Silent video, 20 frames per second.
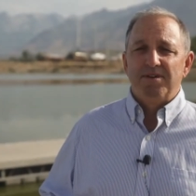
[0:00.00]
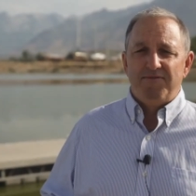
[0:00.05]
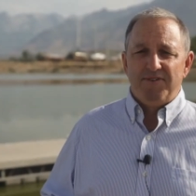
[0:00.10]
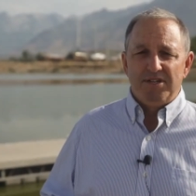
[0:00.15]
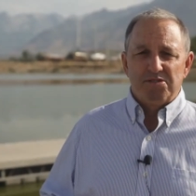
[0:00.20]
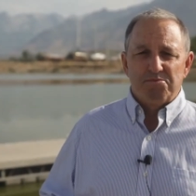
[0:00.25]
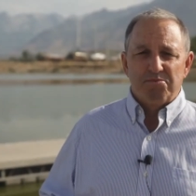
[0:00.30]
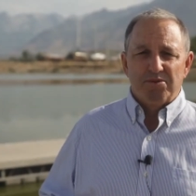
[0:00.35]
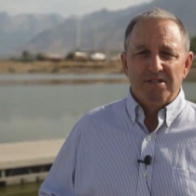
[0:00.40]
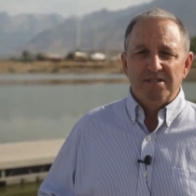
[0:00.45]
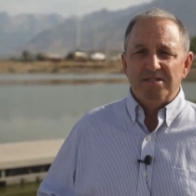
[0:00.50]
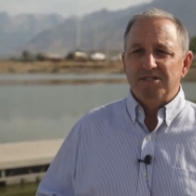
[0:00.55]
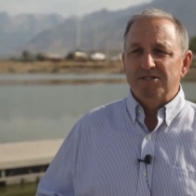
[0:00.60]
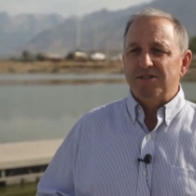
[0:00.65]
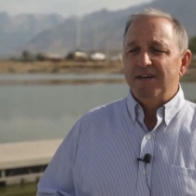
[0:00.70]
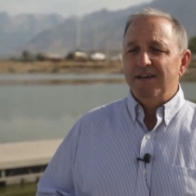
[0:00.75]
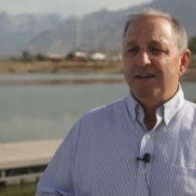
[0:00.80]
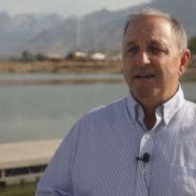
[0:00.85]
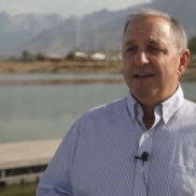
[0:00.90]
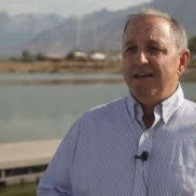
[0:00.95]
feasible. This
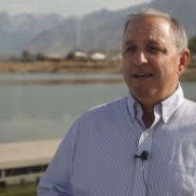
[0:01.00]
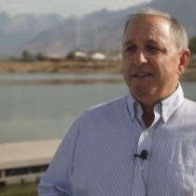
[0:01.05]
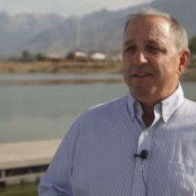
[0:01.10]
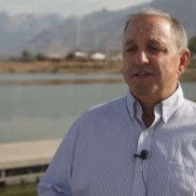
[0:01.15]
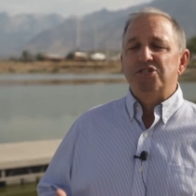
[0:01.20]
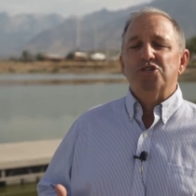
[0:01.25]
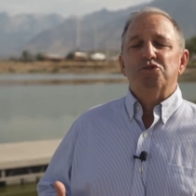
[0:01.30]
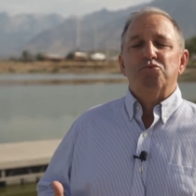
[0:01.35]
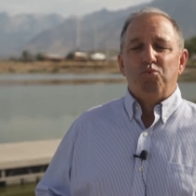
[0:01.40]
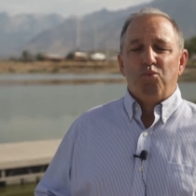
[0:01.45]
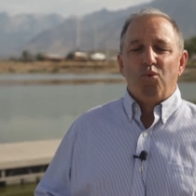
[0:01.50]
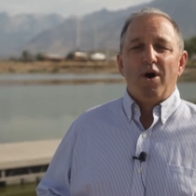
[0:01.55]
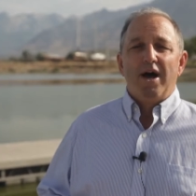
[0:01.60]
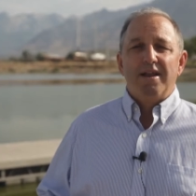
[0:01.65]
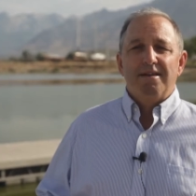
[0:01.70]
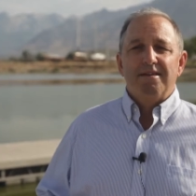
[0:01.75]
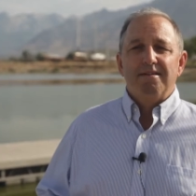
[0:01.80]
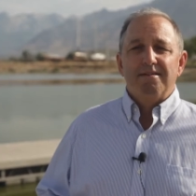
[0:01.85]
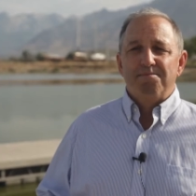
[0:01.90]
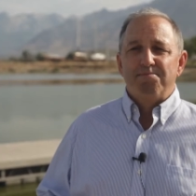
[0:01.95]
is this is
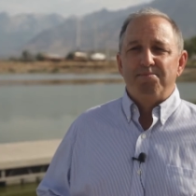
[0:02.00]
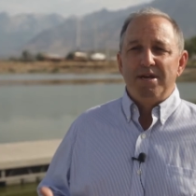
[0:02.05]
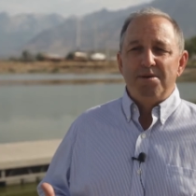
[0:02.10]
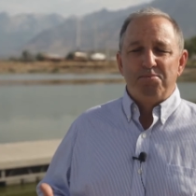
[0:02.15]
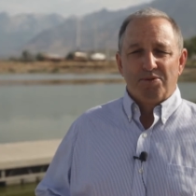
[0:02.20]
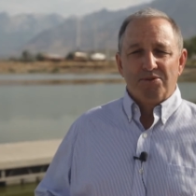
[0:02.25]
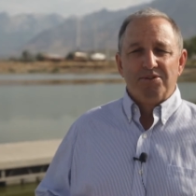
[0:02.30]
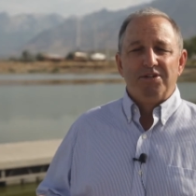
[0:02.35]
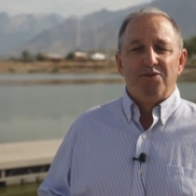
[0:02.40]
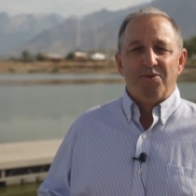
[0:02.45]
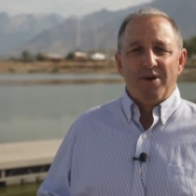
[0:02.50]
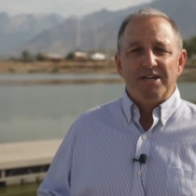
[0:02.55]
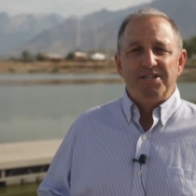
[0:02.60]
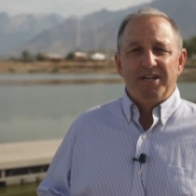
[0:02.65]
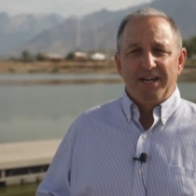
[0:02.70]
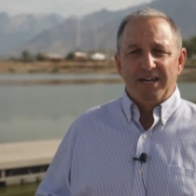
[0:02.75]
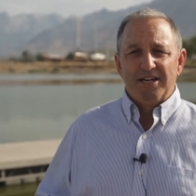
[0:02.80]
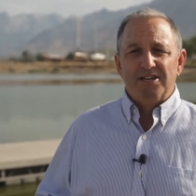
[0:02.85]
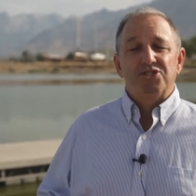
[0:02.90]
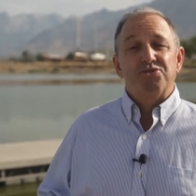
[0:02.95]
what people in the
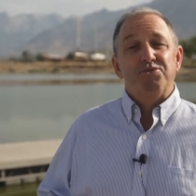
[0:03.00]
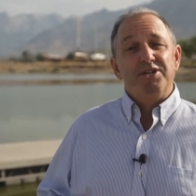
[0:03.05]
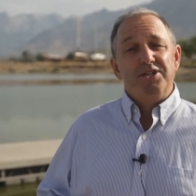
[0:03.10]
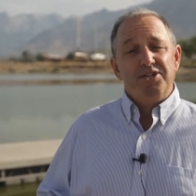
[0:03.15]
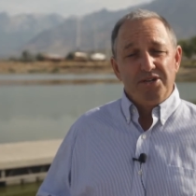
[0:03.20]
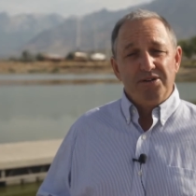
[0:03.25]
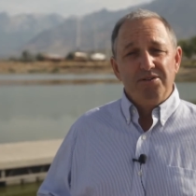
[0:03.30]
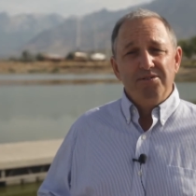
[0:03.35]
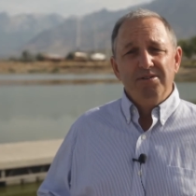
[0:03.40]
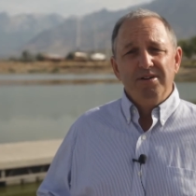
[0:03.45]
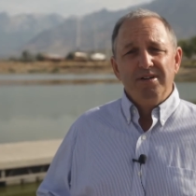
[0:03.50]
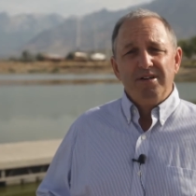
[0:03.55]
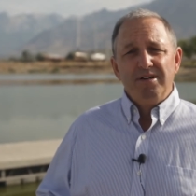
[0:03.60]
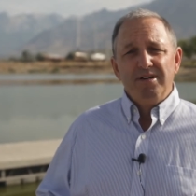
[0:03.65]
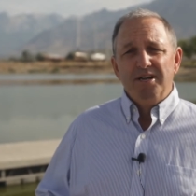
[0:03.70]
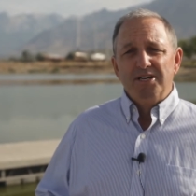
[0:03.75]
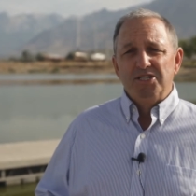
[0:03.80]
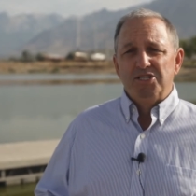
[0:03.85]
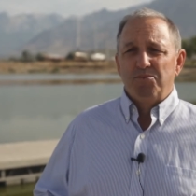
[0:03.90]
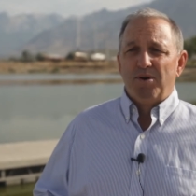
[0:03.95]
dredging industry do.
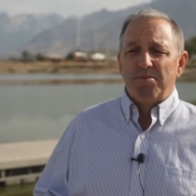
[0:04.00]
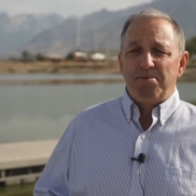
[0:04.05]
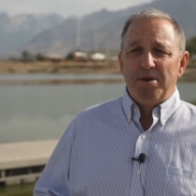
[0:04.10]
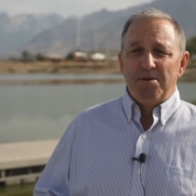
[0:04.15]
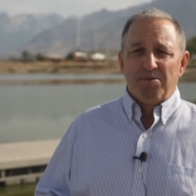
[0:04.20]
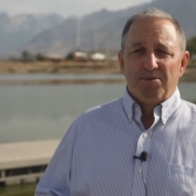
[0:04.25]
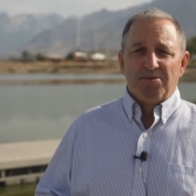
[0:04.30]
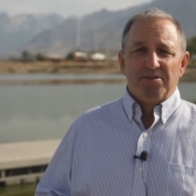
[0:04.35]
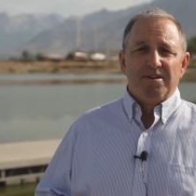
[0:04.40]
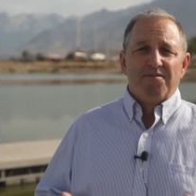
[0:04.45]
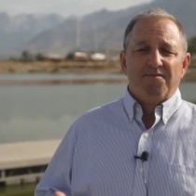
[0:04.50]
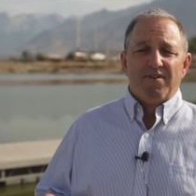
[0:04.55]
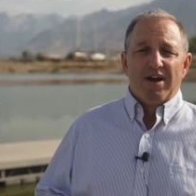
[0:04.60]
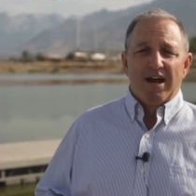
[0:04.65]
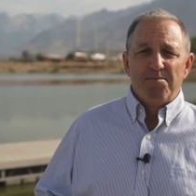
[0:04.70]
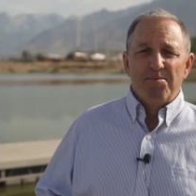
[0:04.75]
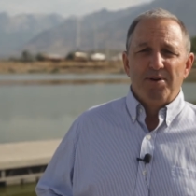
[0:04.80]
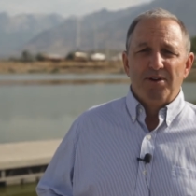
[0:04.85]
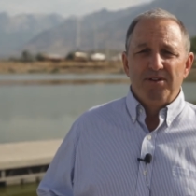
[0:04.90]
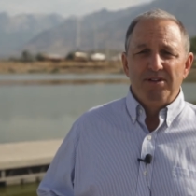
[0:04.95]
This is what people in the
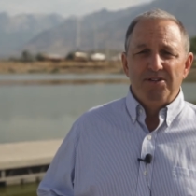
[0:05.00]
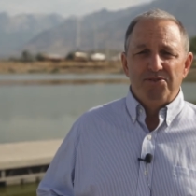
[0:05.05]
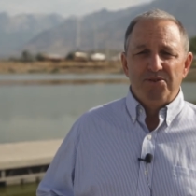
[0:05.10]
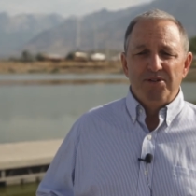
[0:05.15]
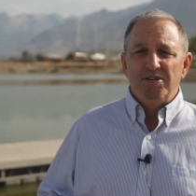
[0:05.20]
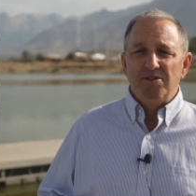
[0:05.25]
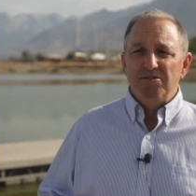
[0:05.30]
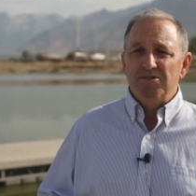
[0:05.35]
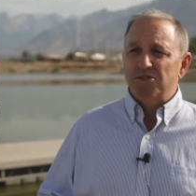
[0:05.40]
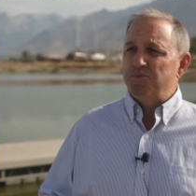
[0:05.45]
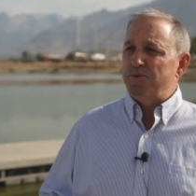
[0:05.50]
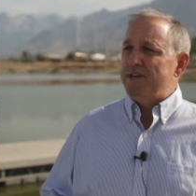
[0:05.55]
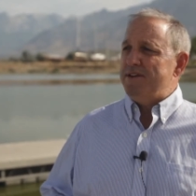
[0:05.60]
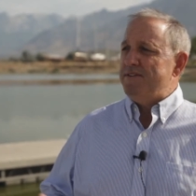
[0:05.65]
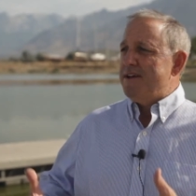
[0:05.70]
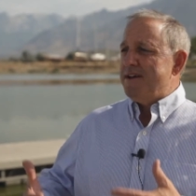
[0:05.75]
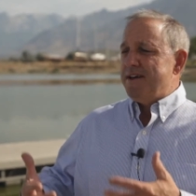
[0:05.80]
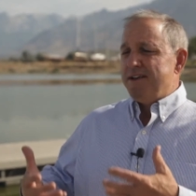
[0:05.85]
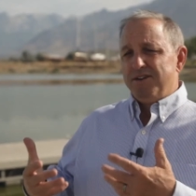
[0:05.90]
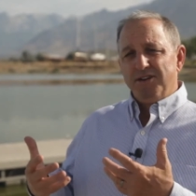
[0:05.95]
environmental industry do is we
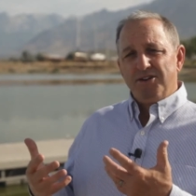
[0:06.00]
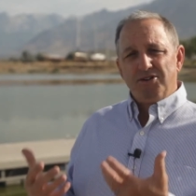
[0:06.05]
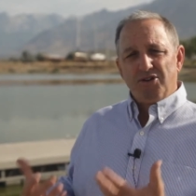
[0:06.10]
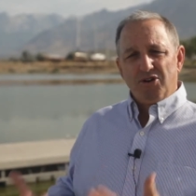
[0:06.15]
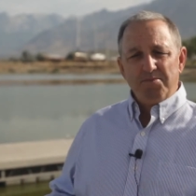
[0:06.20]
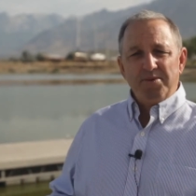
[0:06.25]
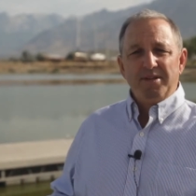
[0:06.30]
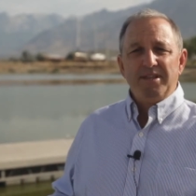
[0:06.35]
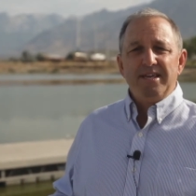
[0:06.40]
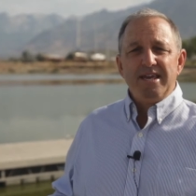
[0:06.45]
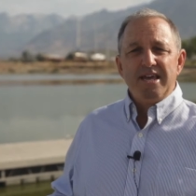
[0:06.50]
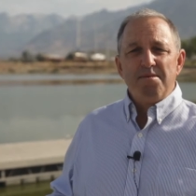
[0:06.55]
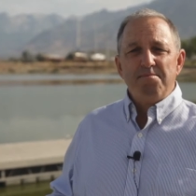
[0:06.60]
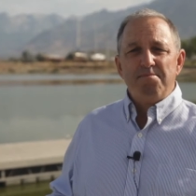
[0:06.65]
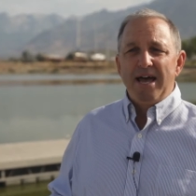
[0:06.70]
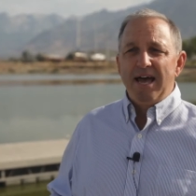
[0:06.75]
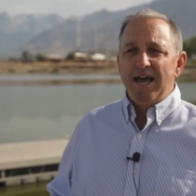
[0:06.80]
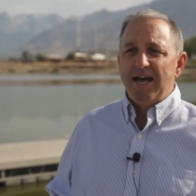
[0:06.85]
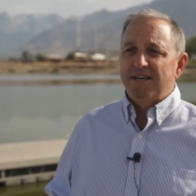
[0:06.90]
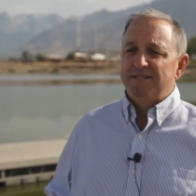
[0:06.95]
determine the
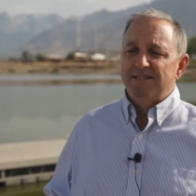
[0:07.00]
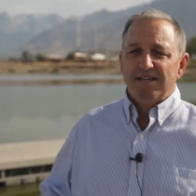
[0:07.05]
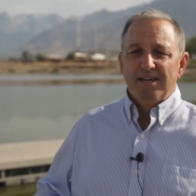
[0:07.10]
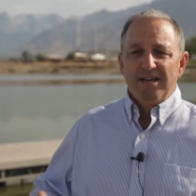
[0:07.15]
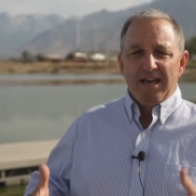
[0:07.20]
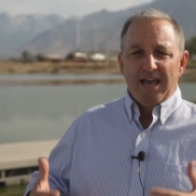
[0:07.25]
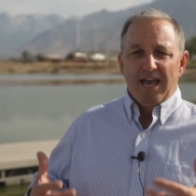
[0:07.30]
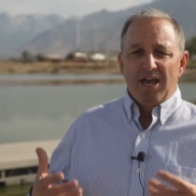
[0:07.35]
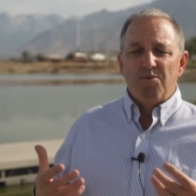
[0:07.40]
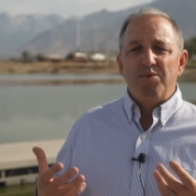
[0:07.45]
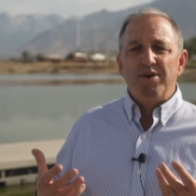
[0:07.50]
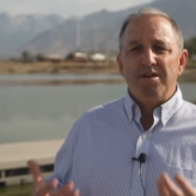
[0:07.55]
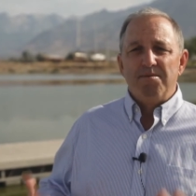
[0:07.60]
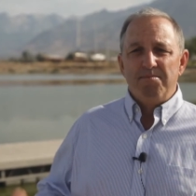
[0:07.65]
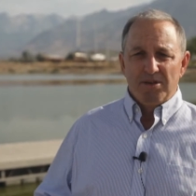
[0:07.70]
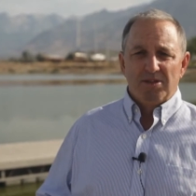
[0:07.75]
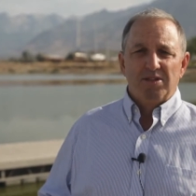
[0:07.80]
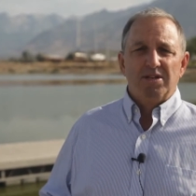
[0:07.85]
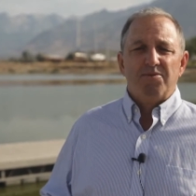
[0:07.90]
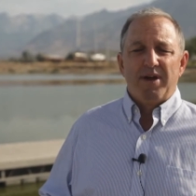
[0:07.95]
impacts and we
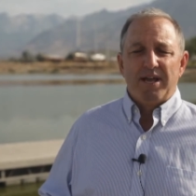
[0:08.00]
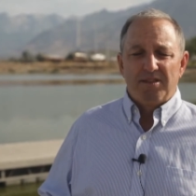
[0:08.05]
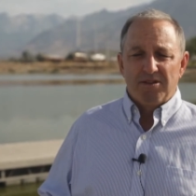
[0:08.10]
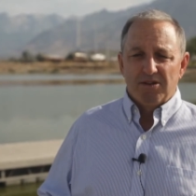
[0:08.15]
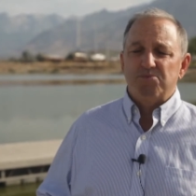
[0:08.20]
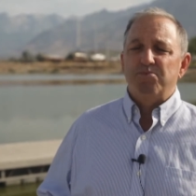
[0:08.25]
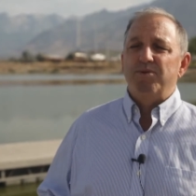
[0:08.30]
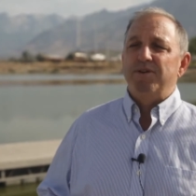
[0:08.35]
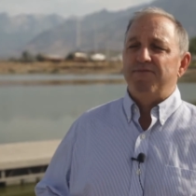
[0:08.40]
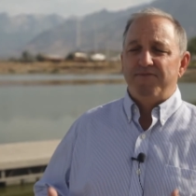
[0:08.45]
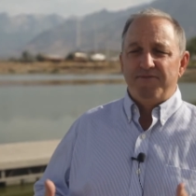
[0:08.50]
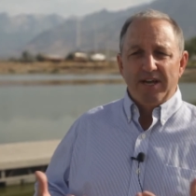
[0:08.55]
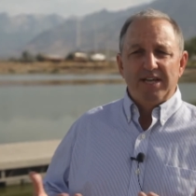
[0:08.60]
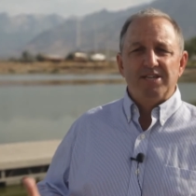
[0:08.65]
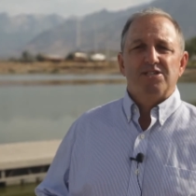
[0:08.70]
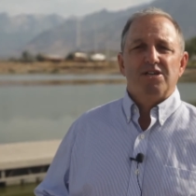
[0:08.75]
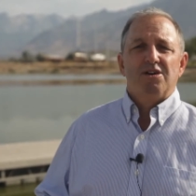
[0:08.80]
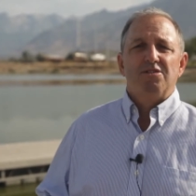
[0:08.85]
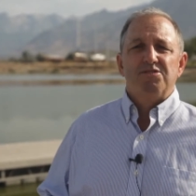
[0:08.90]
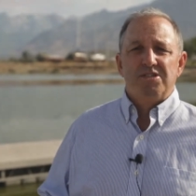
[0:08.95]
ameliorate those. We
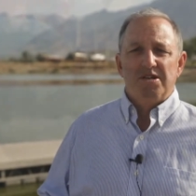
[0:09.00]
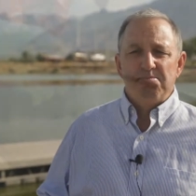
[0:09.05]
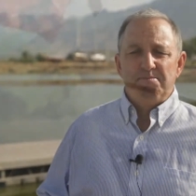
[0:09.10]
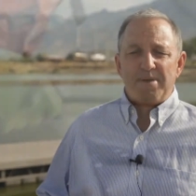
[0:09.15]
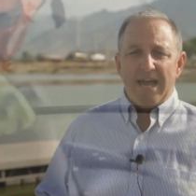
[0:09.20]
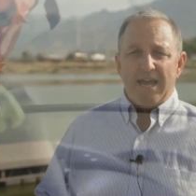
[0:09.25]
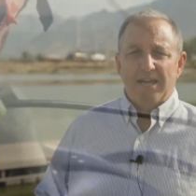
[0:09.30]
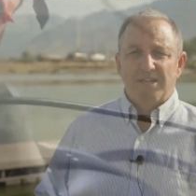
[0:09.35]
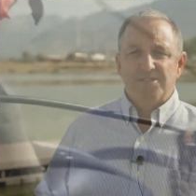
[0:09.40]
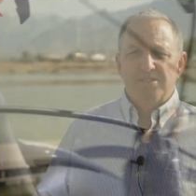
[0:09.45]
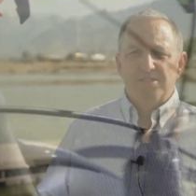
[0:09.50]
fix those impacts.